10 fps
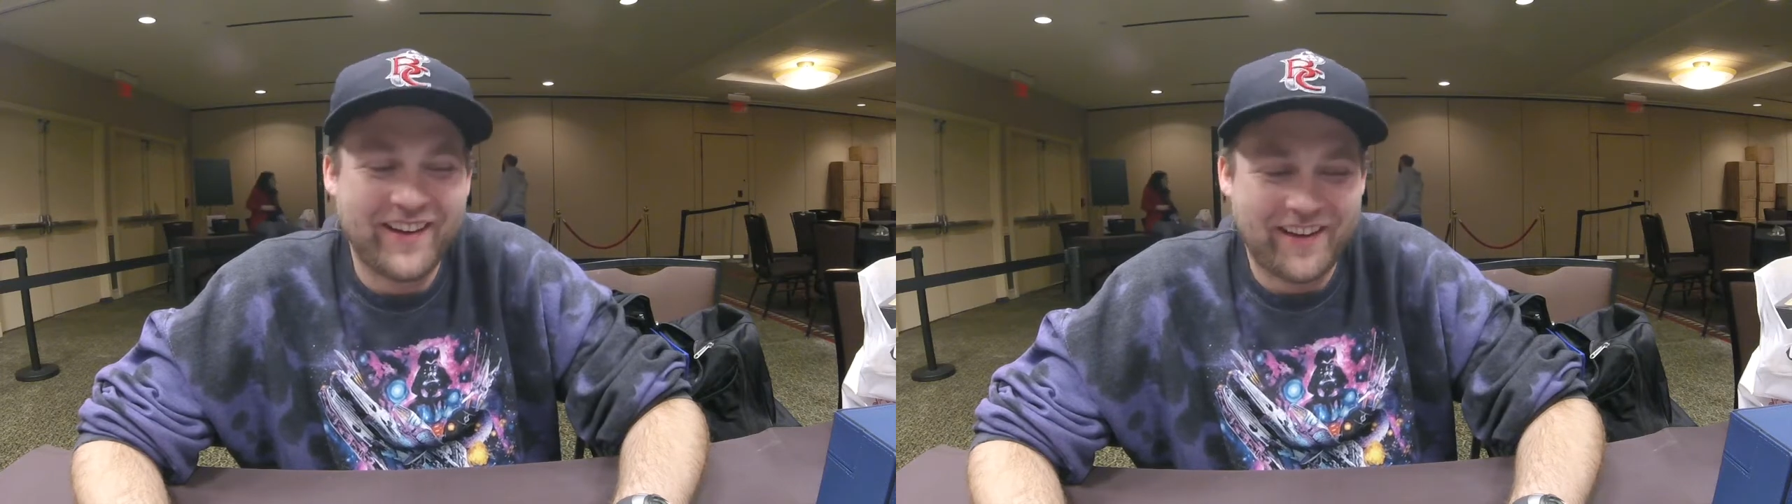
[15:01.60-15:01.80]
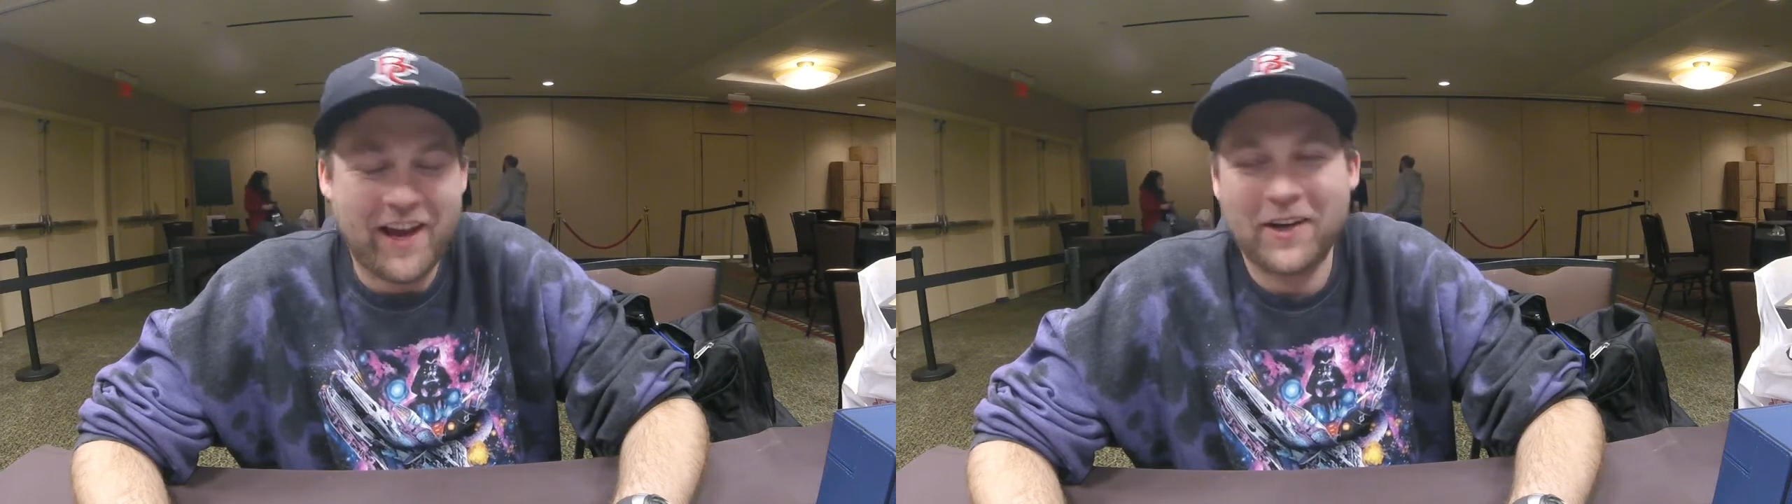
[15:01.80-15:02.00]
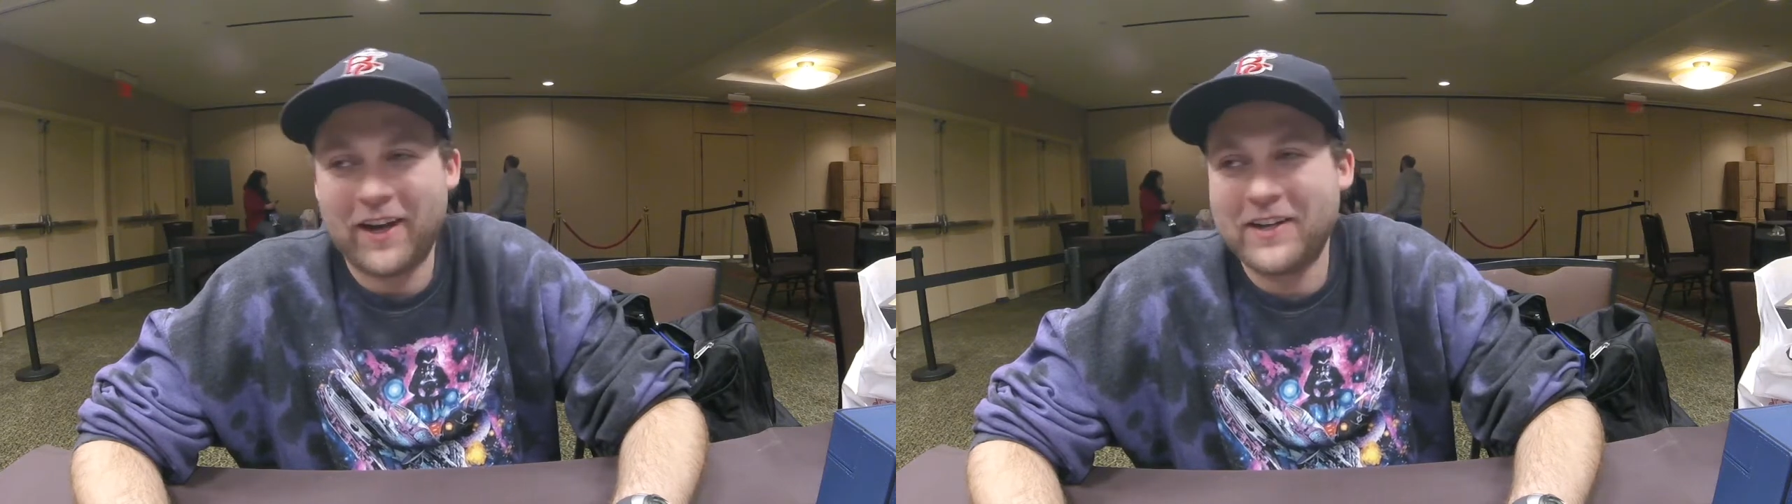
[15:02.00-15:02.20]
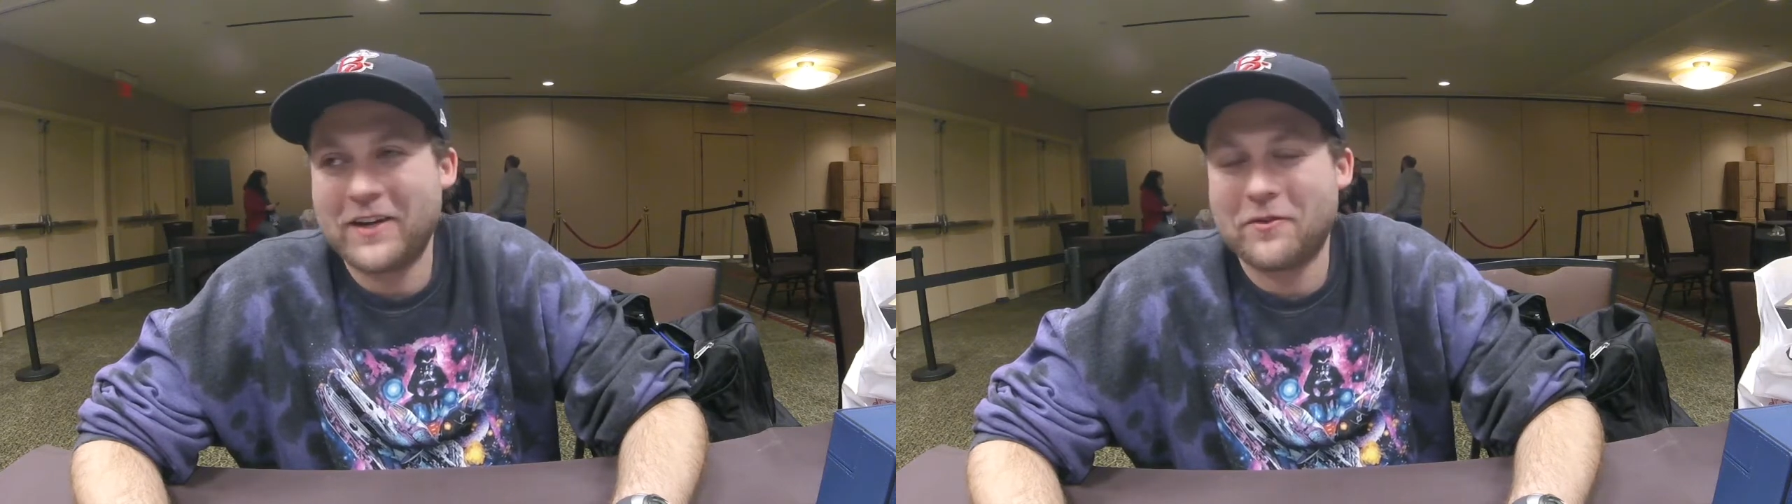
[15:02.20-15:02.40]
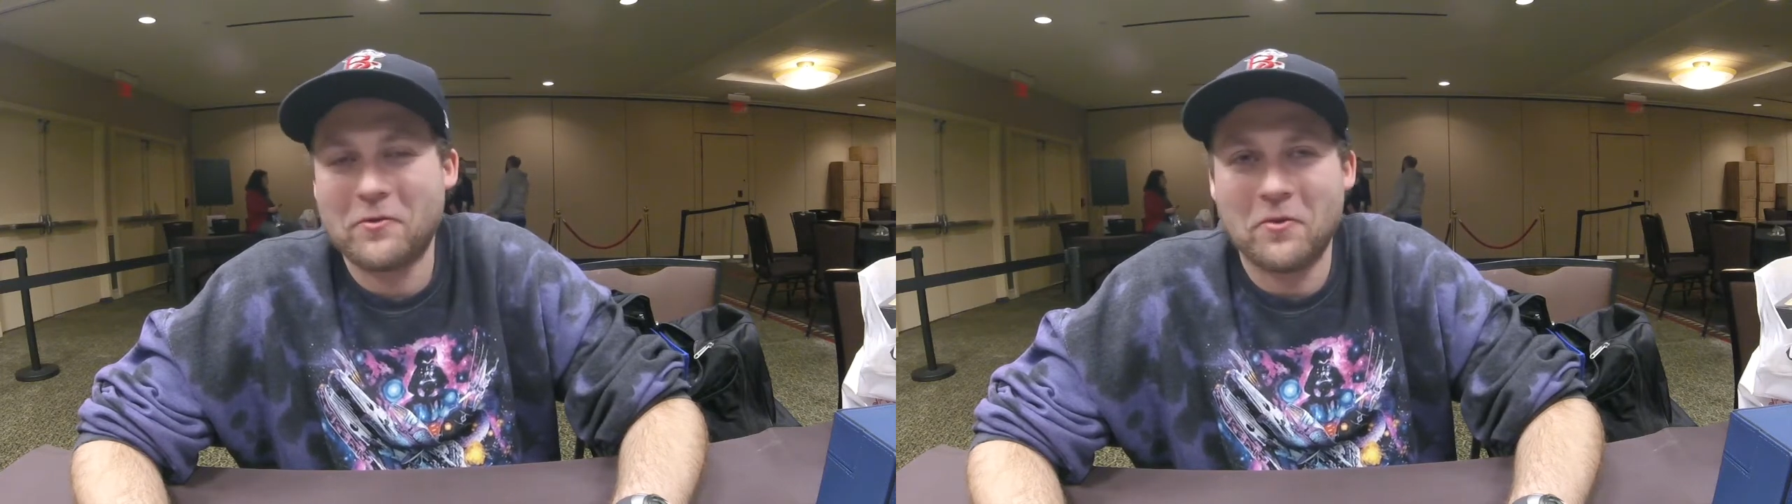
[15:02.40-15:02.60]
Yeah, I
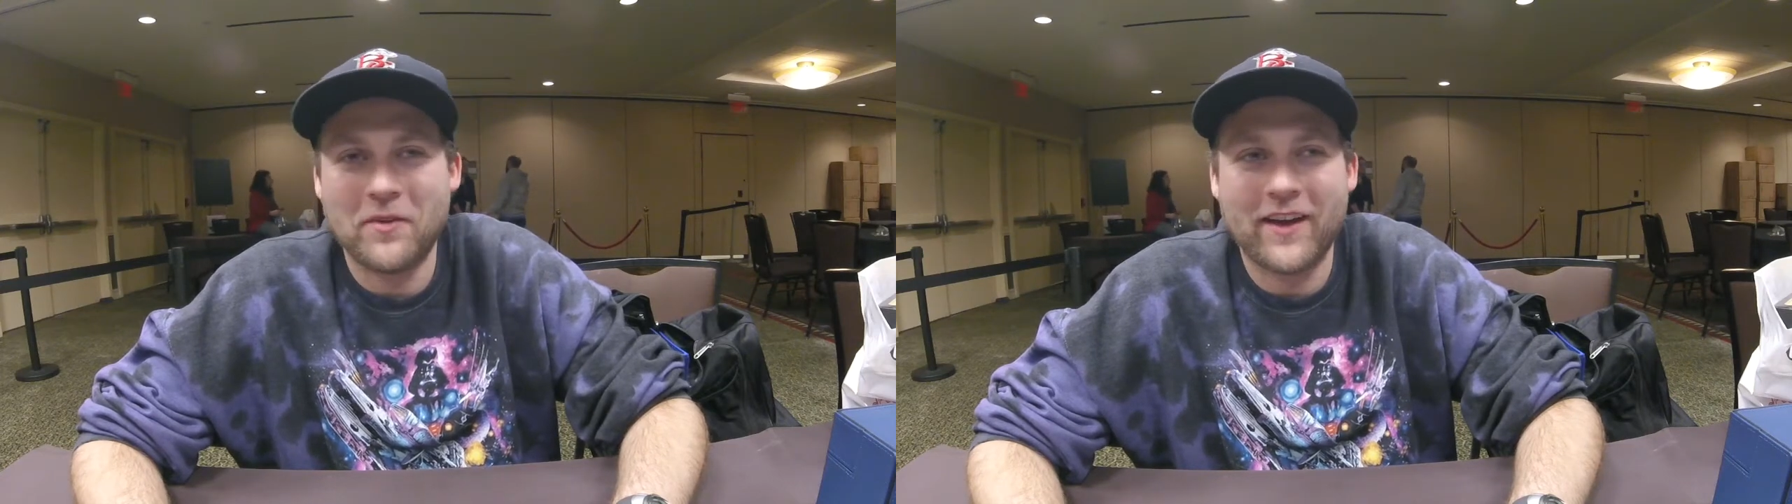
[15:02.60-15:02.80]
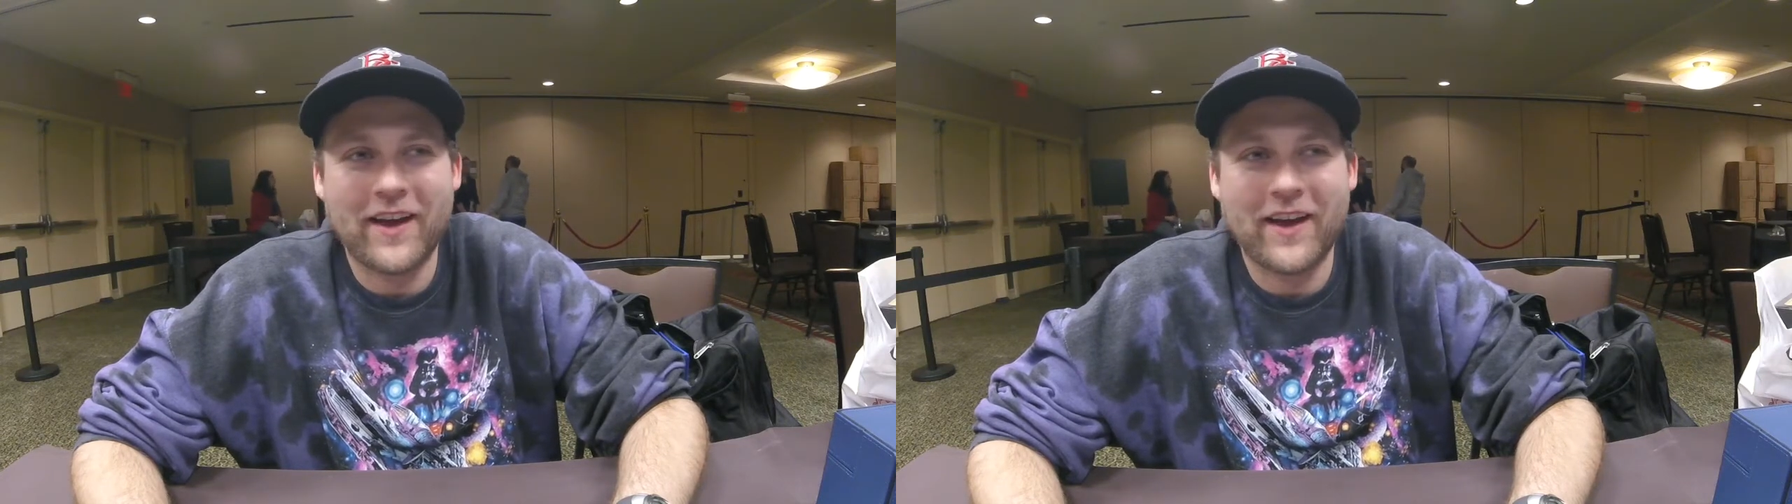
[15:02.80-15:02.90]
definitely will be.